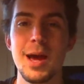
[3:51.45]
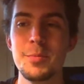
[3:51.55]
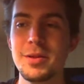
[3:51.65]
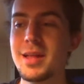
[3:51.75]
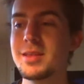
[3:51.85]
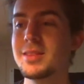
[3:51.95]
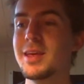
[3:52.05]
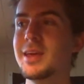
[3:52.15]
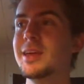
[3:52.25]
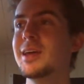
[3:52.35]
I'm glad that
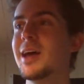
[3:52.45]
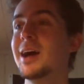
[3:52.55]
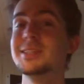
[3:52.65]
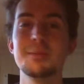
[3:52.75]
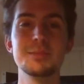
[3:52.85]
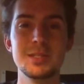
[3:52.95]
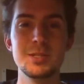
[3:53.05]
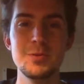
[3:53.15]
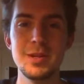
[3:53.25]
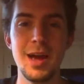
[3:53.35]
they attempted to do it.